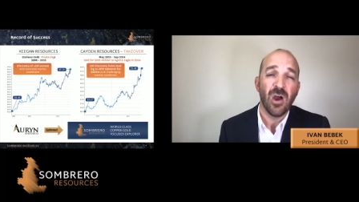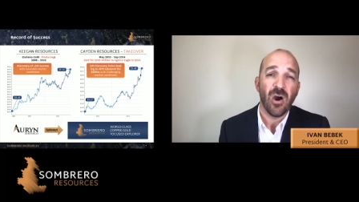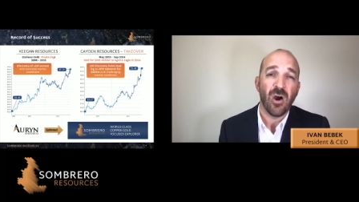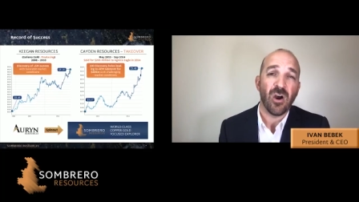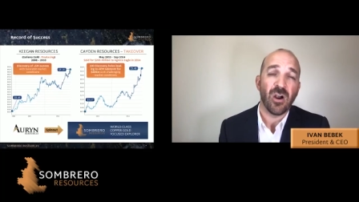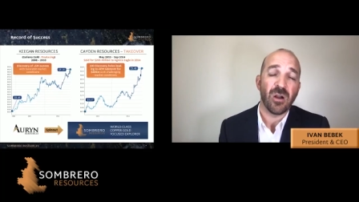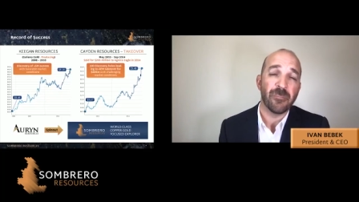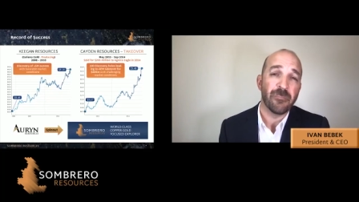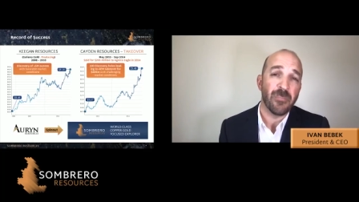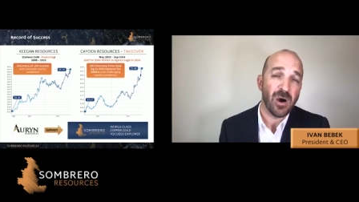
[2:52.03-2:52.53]

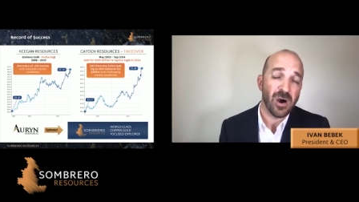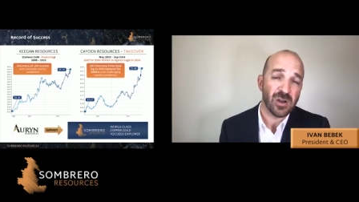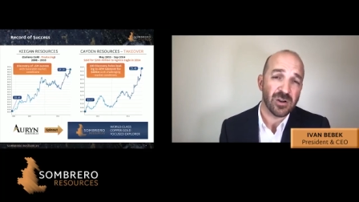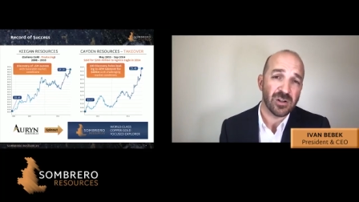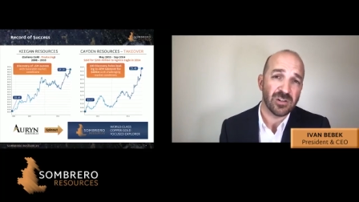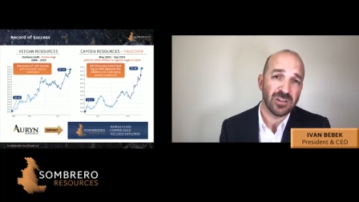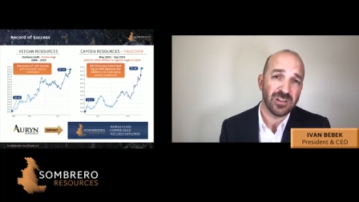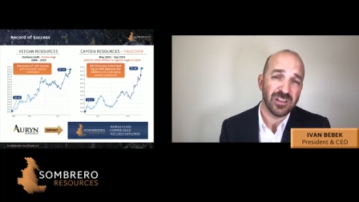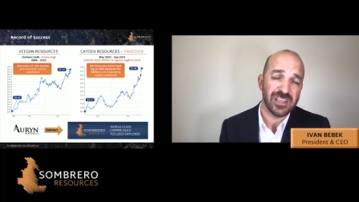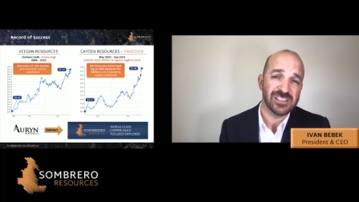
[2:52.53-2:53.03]
Our
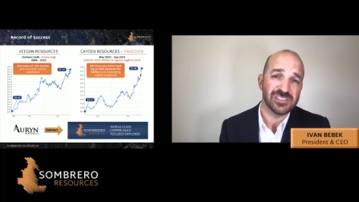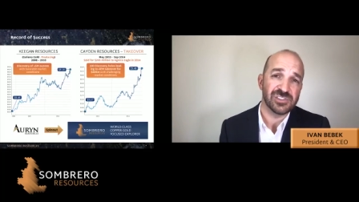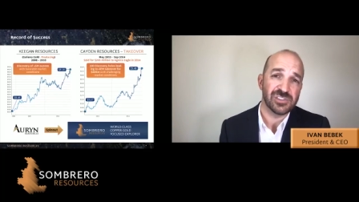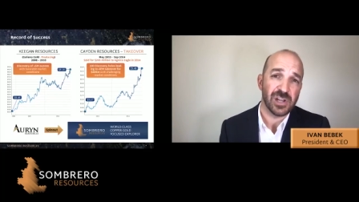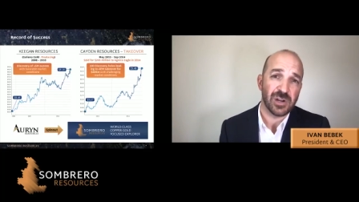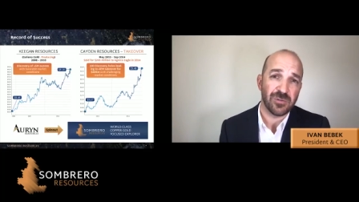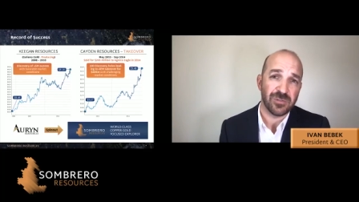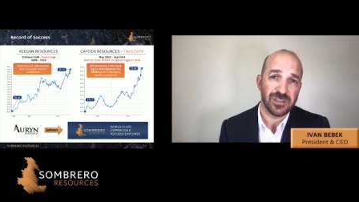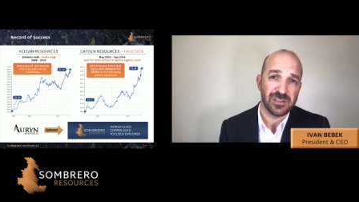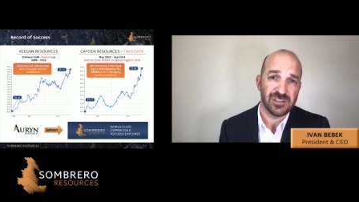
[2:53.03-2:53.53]
model is
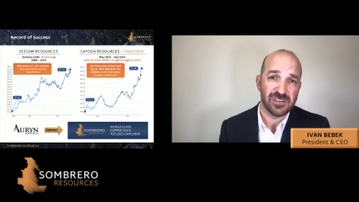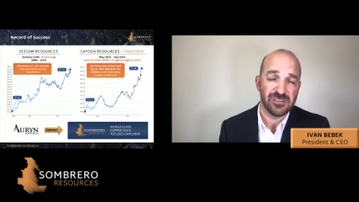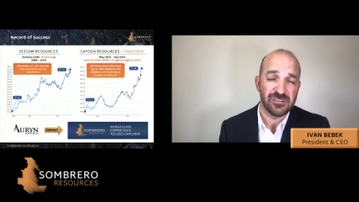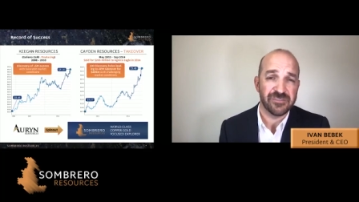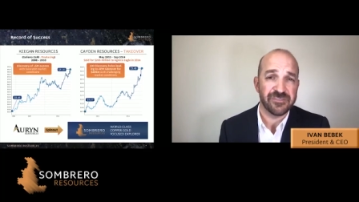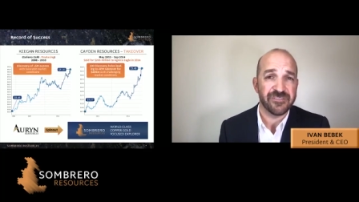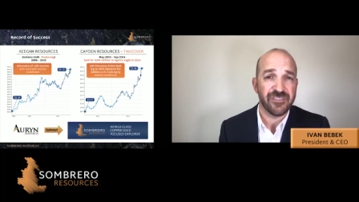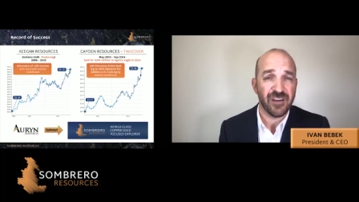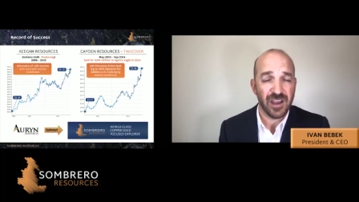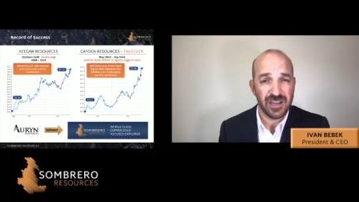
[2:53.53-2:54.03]
generally to
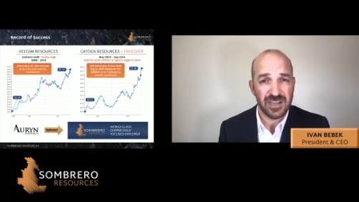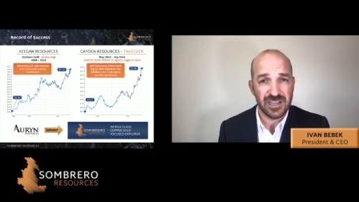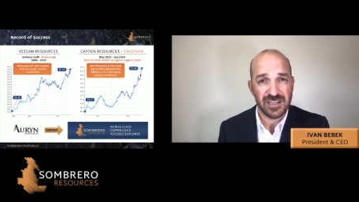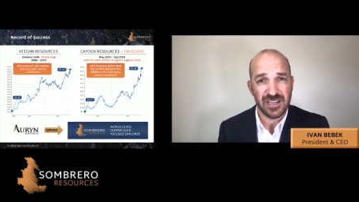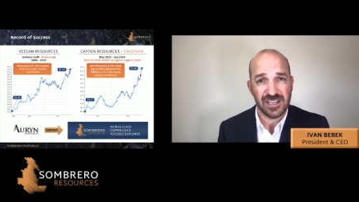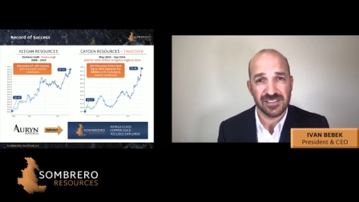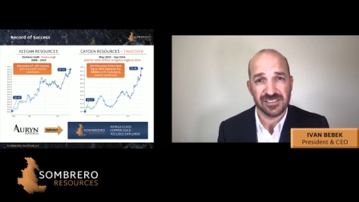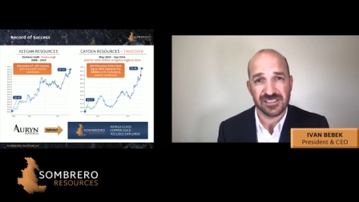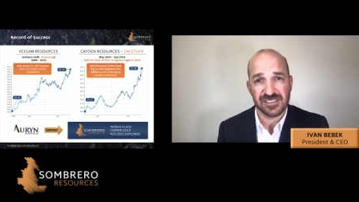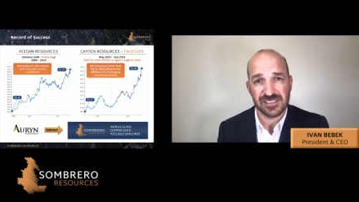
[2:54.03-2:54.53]
find it
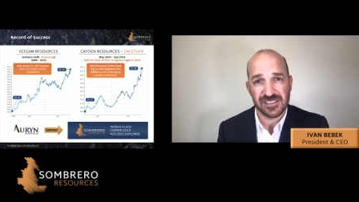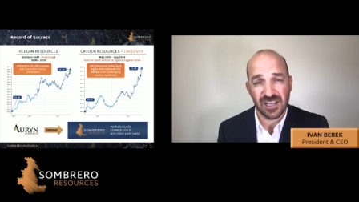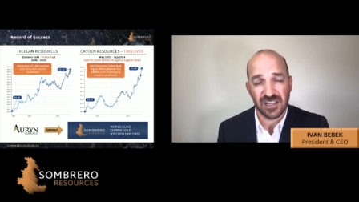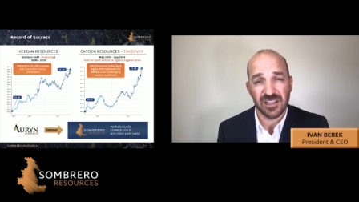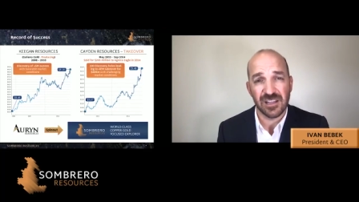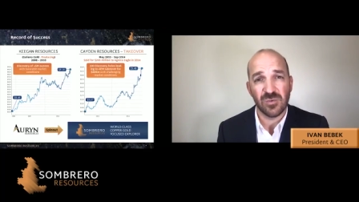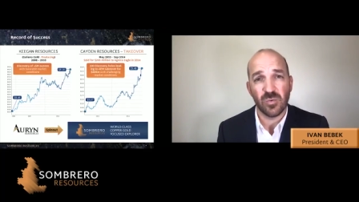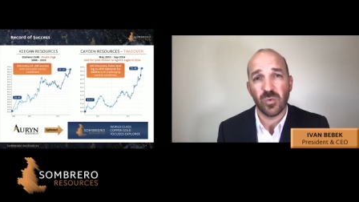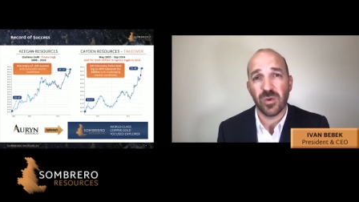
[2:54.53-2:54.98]
and sell it.